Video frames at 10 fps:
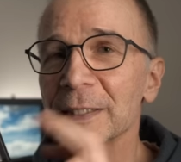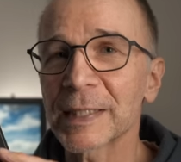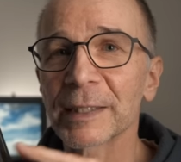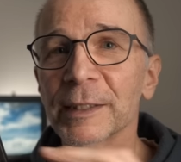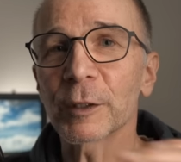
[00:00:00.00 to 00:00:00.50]

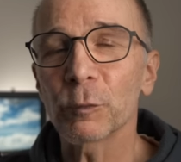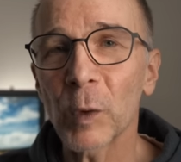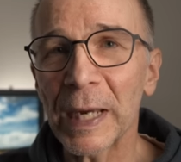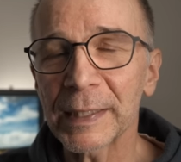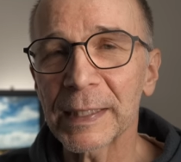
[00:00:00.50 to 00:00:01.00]

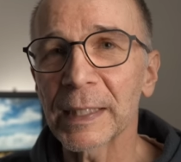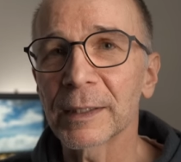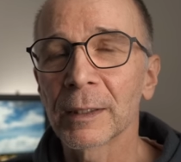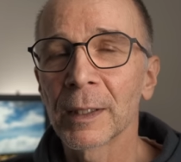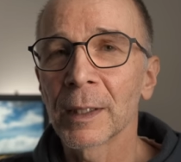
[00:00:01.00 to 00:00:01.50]

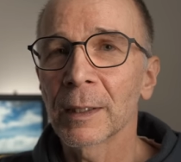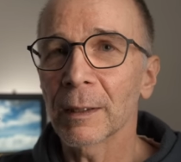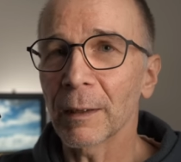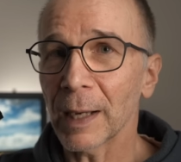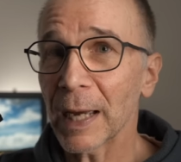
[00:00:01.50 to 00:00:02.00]
center-weighted
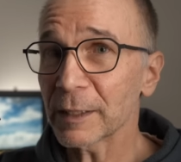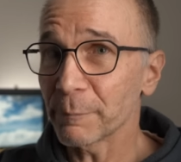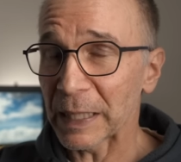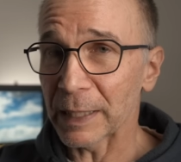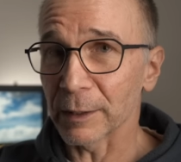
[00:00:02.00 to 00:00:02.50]
light
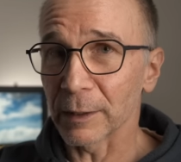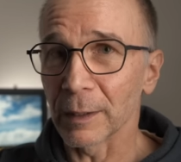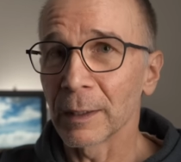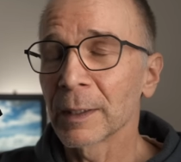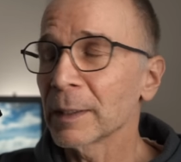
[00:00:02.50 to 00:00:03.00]

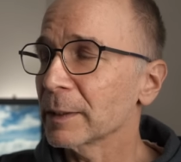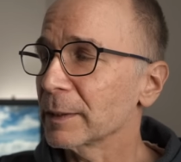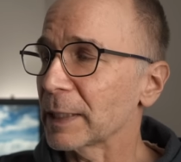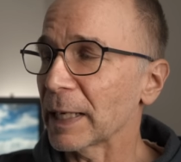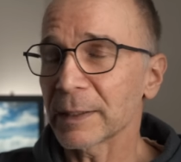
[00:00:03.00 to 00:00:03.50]
meter
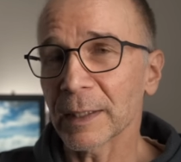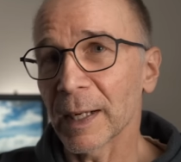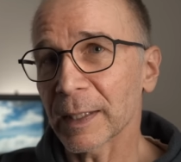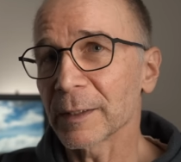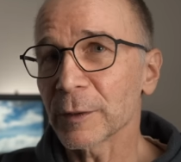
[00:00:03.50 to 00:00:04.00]
that
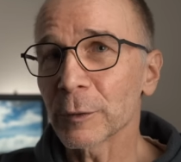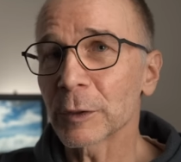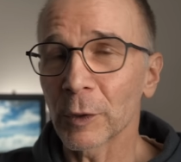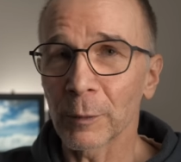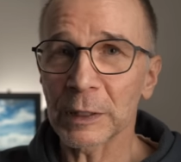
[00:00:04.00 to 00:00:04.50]
I can
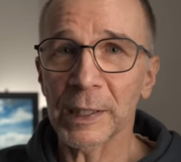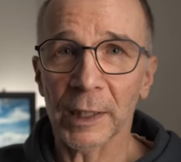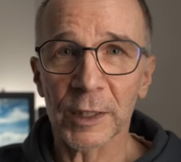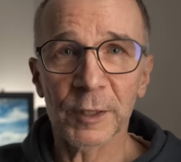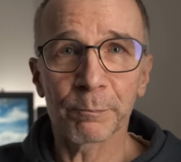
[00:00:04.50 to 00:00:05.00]
use almost
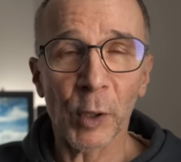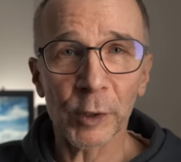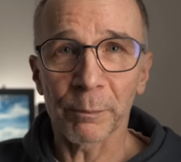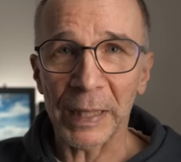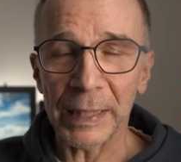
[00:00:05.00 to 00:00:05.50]
like a
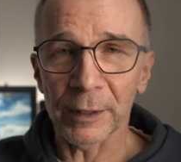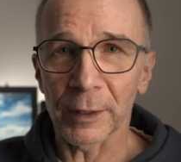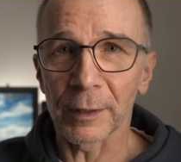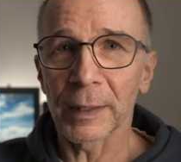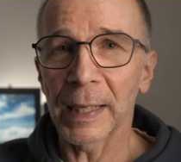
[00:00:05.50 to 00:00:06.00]
spot
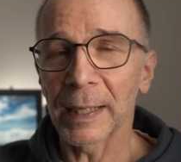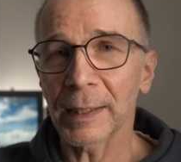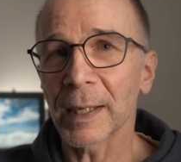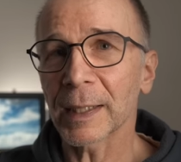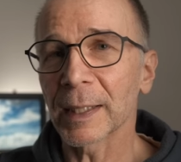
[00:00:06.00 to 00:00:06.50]
meter, and
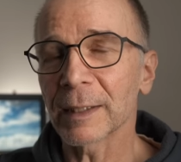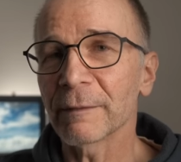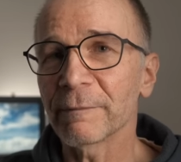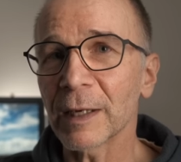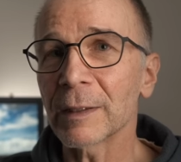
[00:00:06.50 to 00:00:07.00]
I
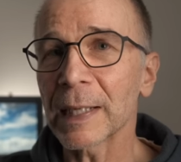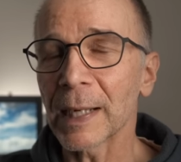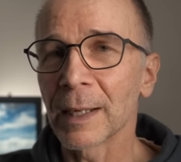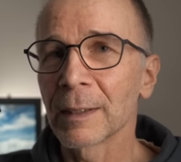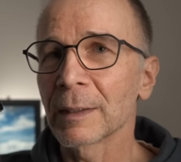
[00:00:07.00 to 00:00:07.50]
can
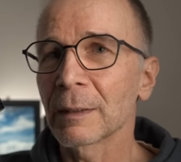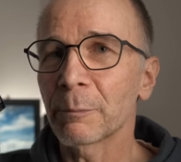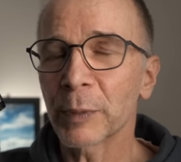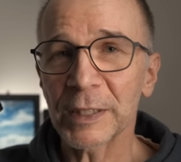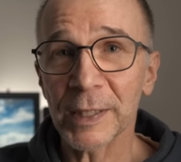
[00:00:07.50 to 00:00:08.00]
very
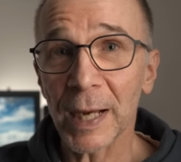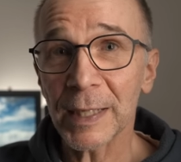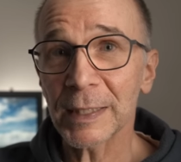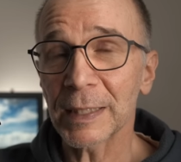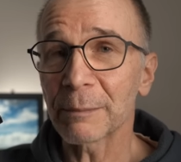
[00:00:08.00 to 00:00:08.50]

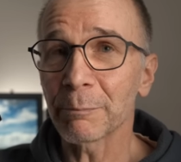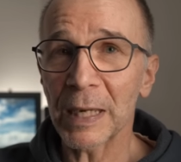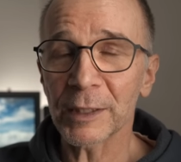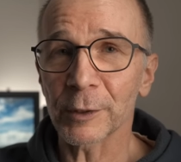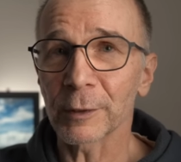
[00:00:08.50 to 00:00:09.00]
precisely
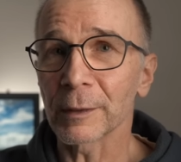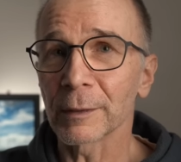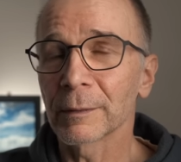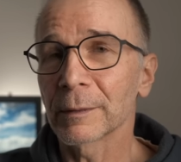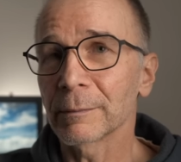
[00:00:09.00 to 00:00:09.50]

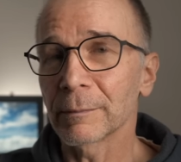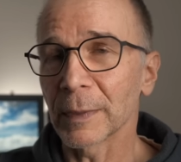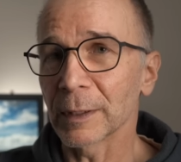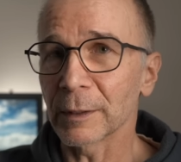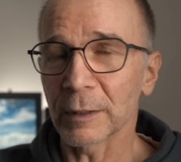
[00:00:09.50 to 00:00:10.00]
measure
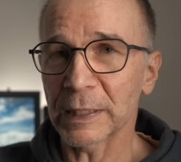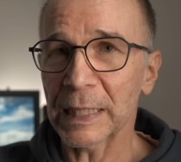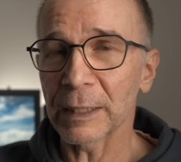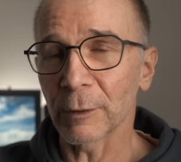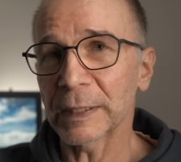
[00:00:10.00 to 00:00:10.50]
the
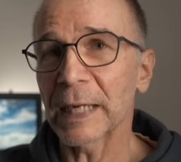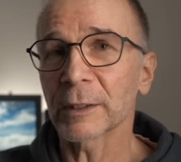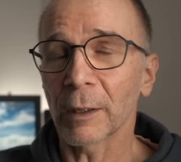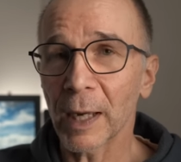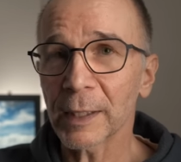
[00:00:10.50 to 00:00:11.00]
scene or take
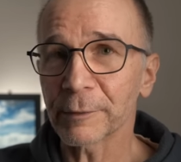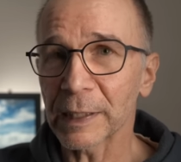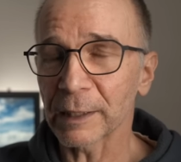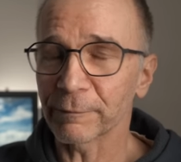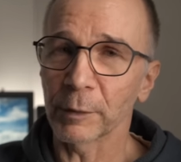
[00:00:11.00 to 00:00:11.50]
the light
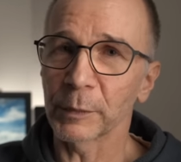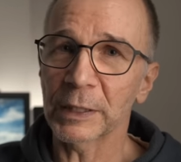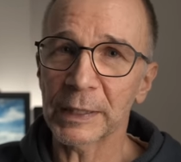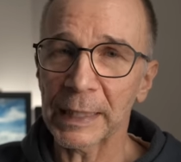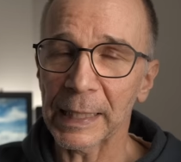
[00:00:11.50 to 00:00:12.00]
reading from the
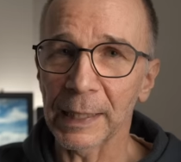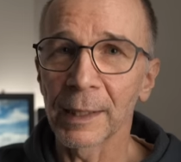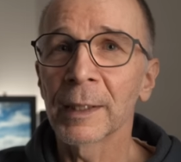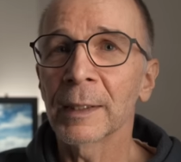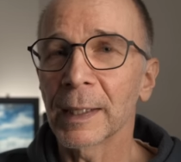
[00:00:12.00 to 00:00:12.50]
scene,
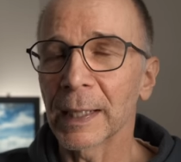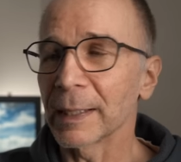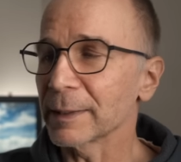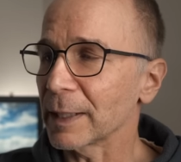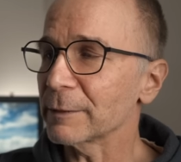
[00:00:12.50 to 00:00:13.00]

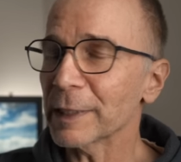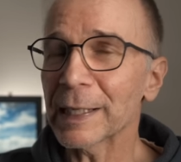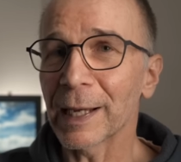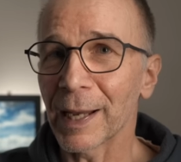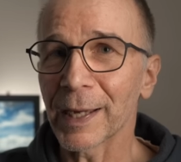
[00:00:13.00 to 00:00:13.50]
and I
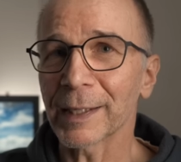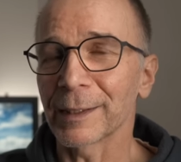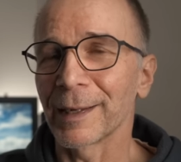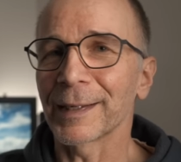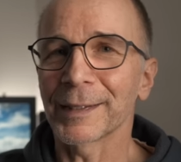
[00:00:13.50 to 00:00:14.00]
really like it
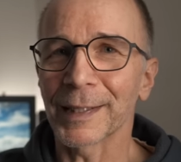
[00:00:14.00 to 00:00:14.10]
like